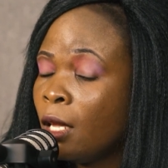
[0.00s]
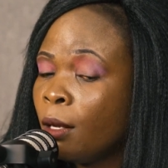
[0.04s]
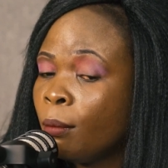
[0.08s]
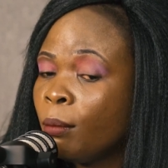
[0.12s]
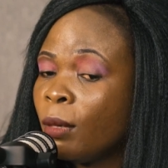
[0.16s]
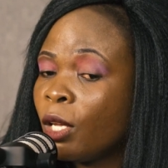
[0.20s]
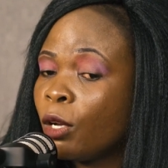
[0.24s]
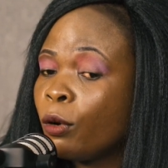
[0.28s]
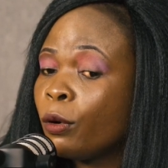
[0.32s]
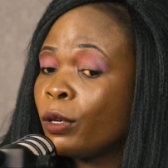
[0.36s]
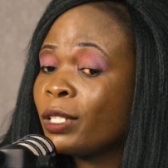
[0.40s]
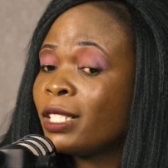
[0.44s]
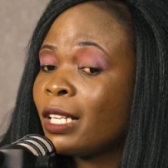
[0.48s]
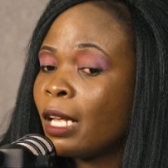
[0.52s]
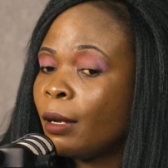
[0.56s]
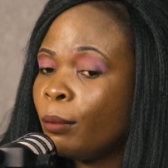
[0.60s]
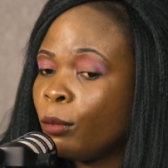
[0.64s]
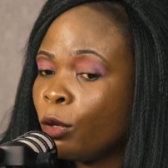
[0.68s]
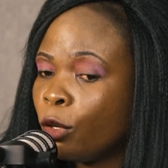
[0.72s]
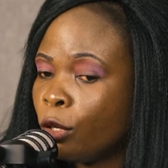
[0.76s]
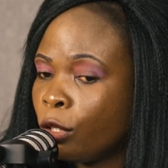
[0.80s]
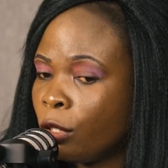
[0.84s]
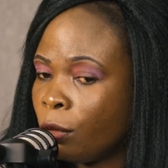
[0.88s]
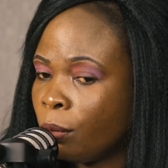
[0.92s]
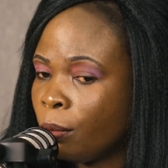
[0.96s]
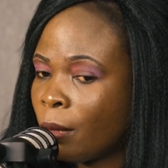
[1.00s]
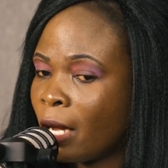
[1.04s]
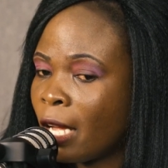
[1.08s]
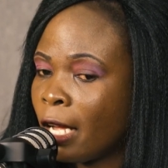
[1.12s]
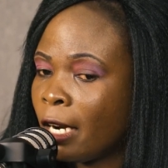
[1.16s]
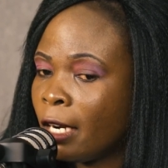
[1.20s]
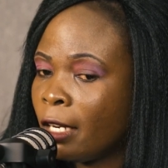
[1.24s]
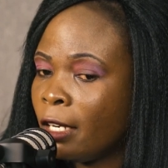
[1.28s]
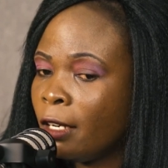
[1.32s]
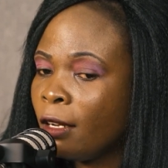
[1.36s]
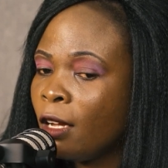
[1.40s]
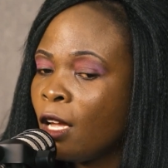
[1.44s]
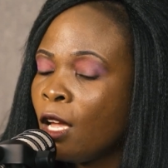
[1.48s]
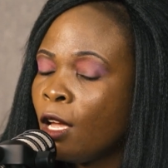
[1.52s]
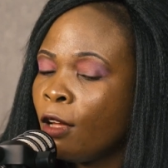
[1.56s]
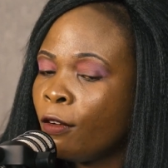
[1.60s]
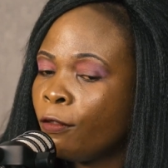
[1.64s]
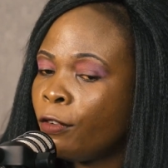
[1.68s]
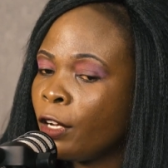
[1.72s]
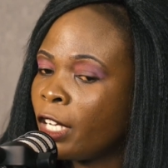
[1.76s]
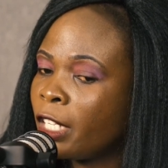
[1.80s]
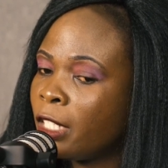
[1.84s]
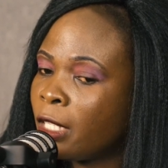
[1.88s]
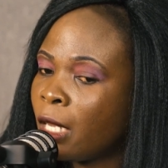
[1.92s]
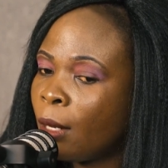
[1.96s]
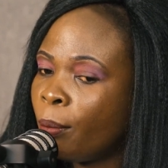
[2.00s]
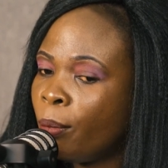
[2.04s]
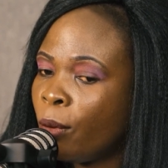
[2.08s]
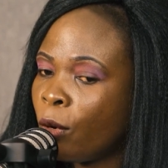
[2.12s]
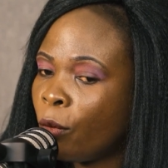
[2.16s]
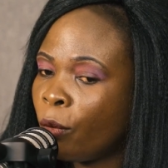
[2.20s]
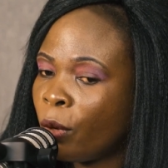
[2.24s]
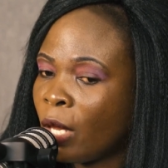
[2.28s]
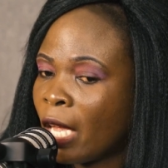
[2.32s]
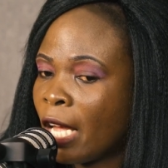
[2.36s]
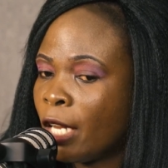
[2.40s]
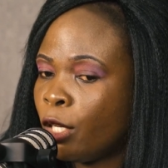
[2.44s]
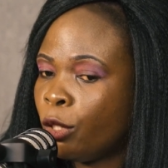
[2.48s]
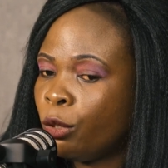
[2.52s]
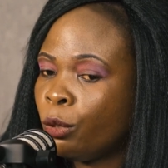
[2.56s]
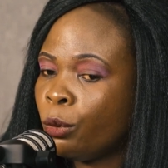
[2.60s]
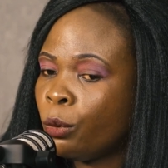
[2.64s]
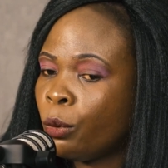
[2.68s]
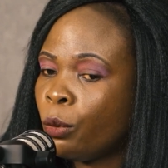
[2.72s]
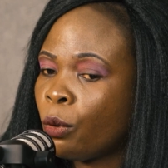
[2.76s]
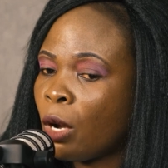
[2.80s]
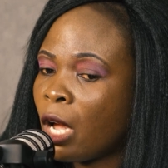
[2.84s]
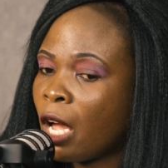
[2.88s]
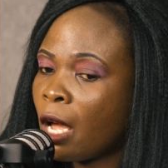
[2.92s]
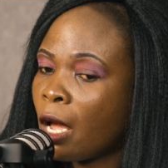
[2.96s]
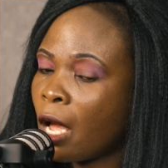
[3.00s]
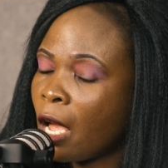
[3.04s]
because I'm not married. For example, we are two.